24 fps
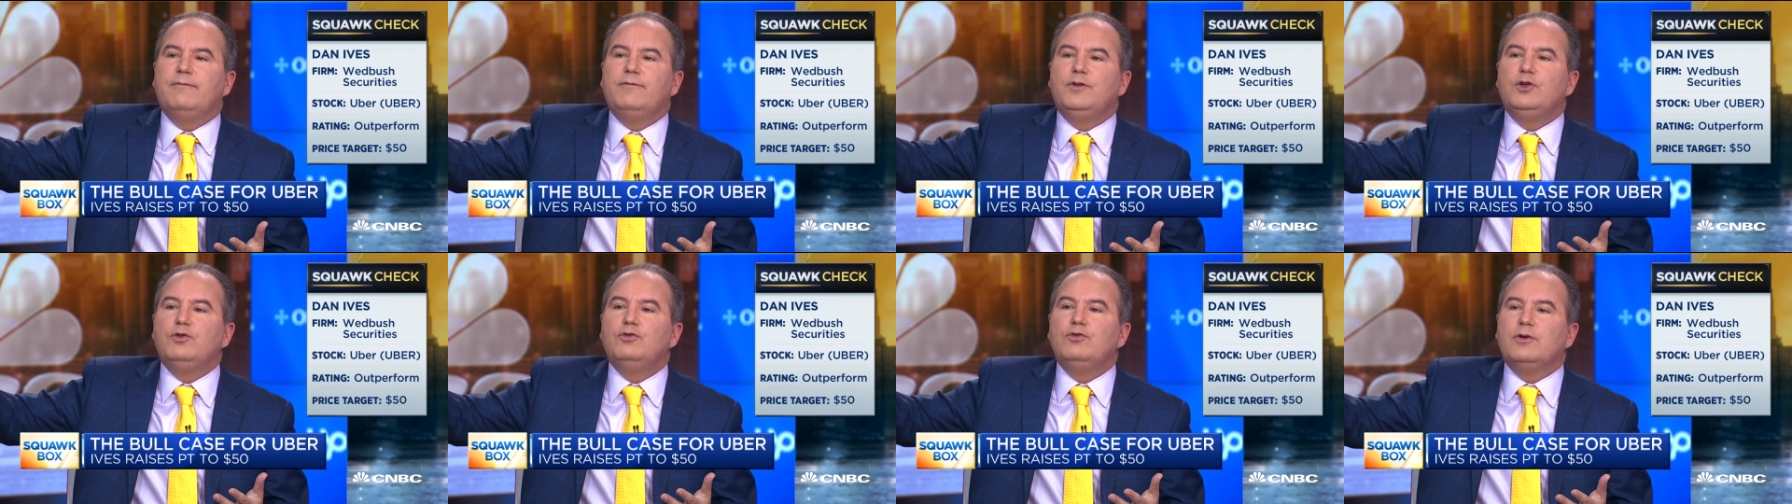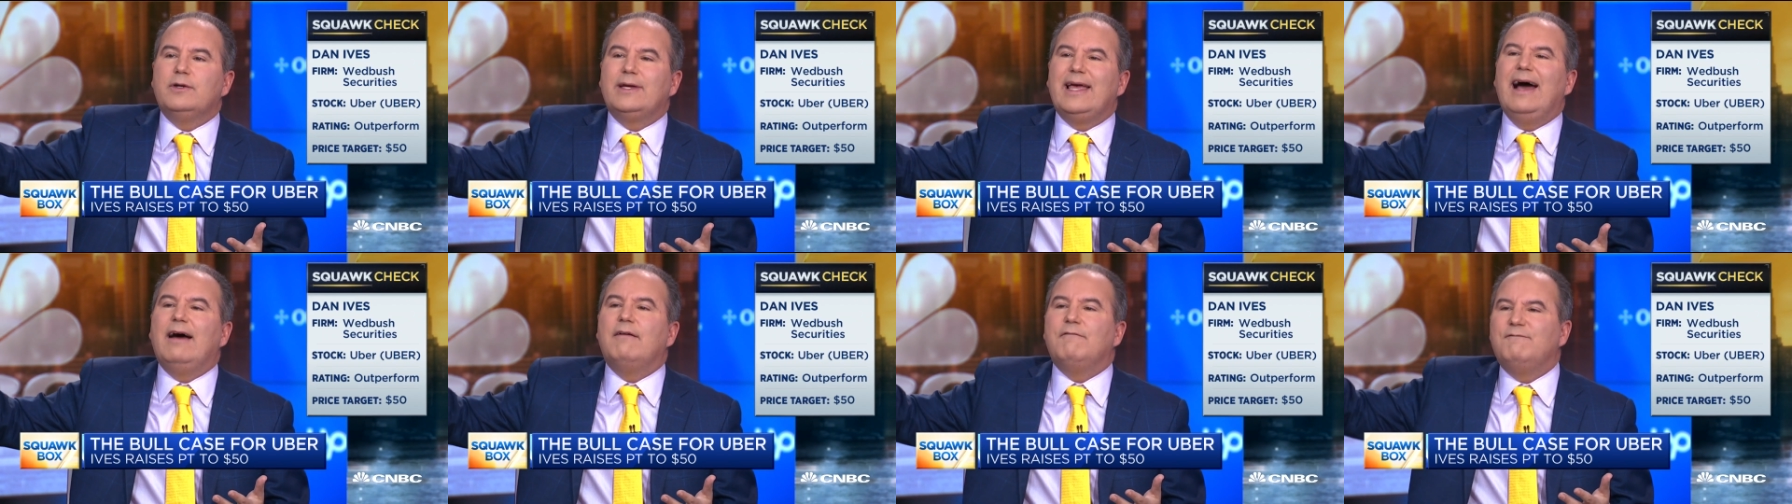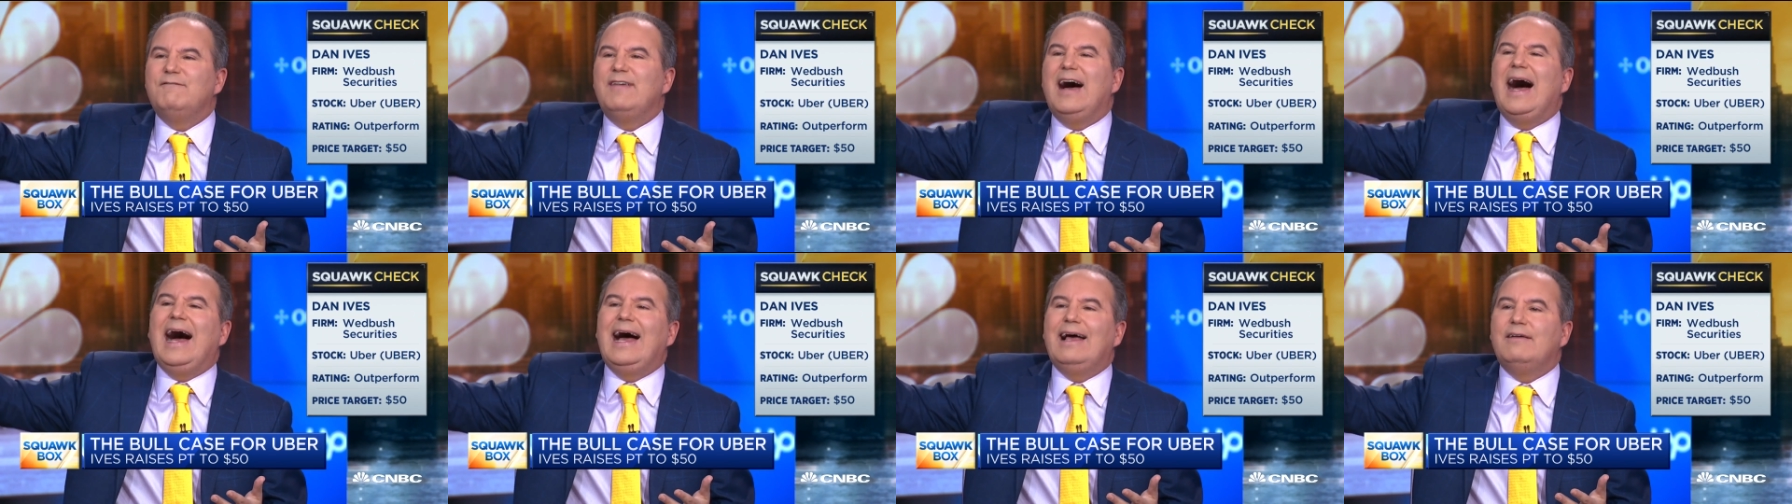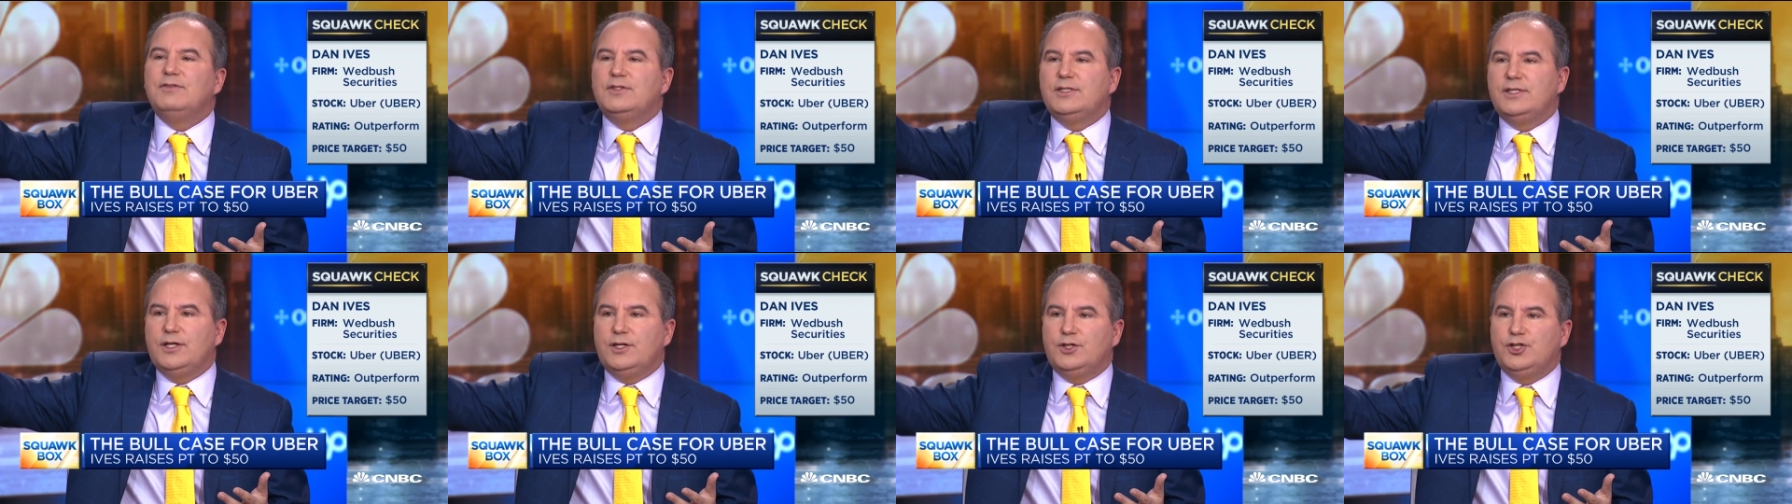if you look at five
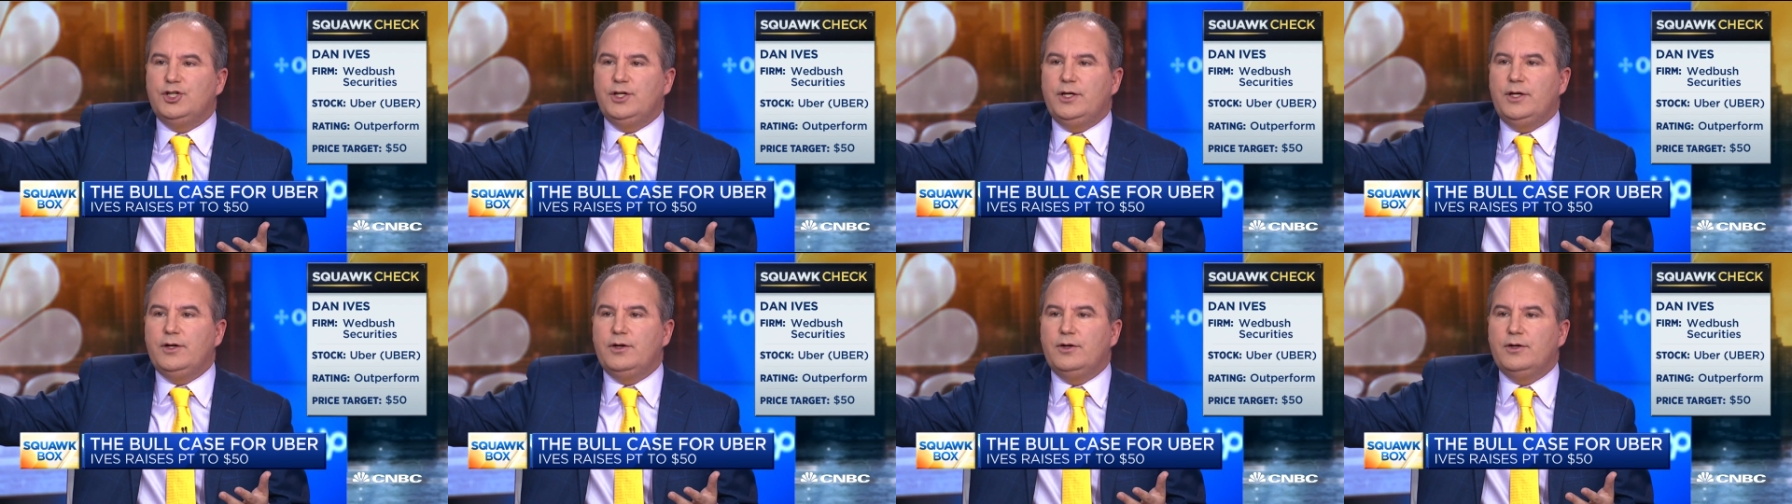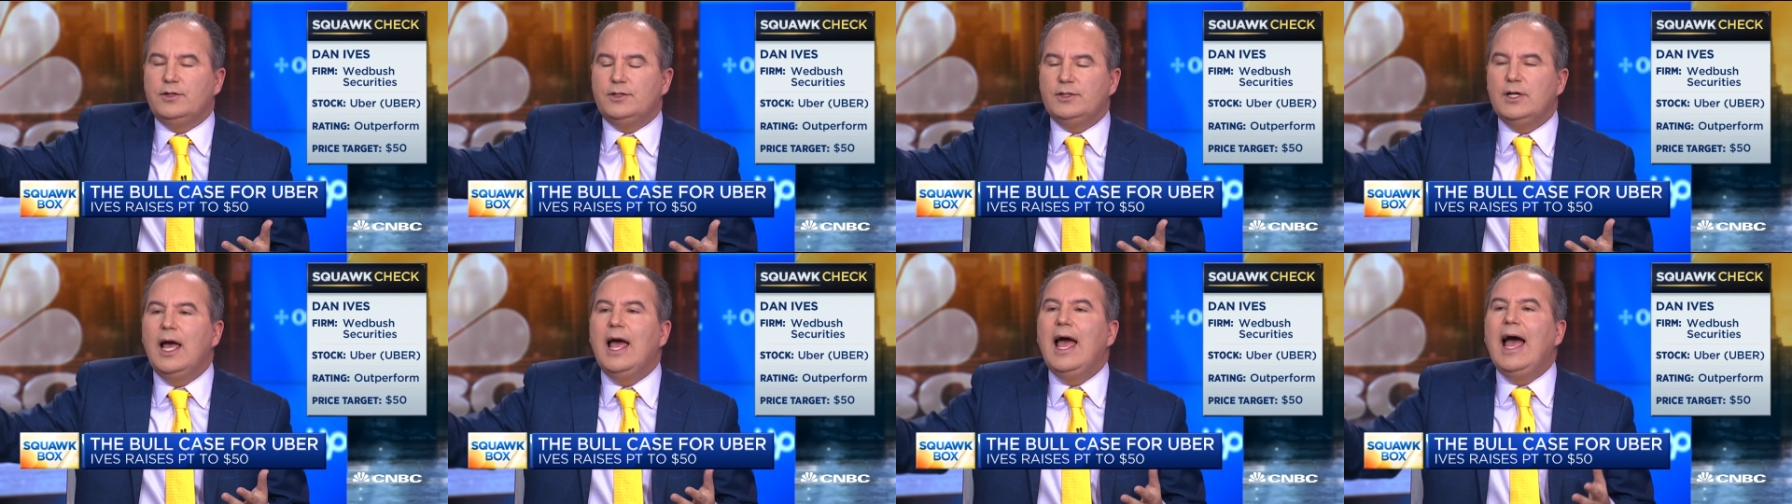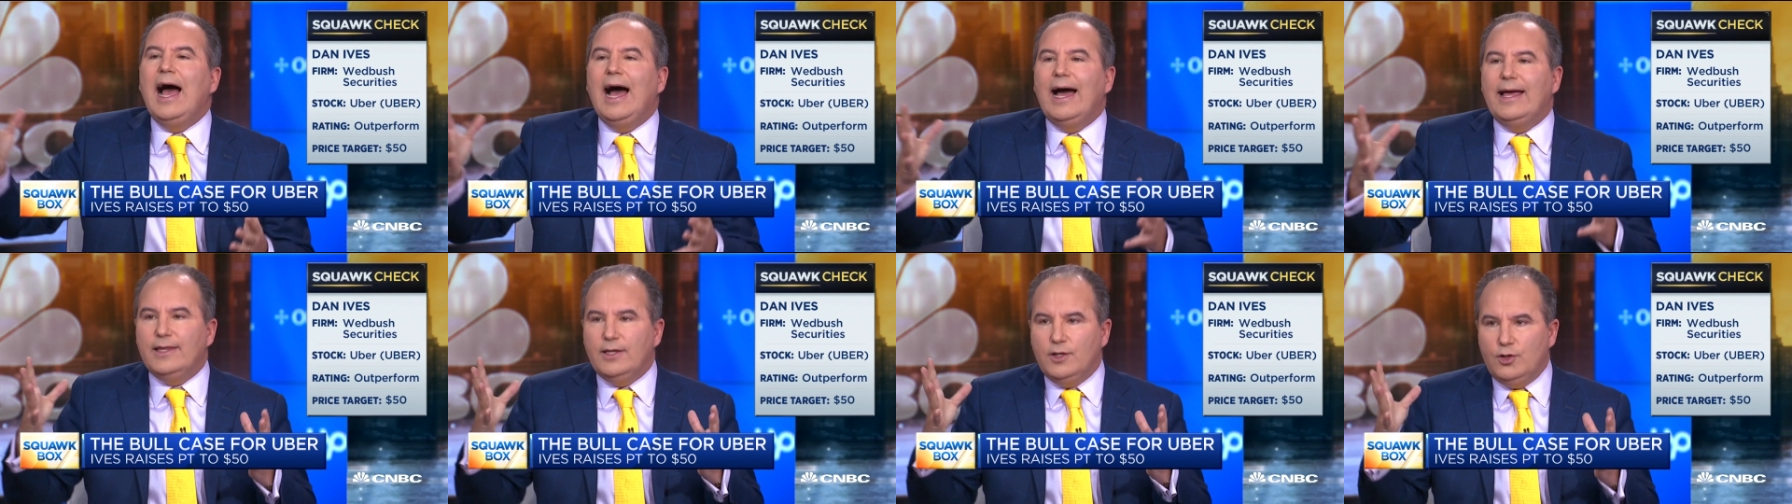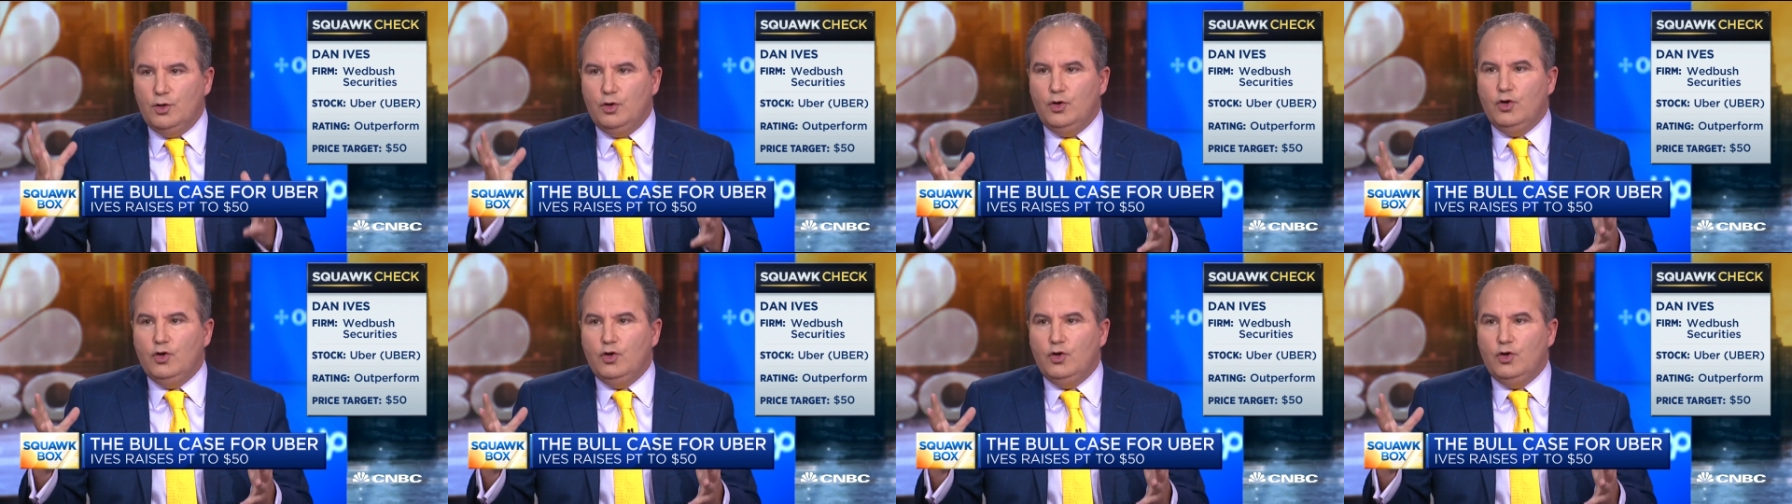six years, I think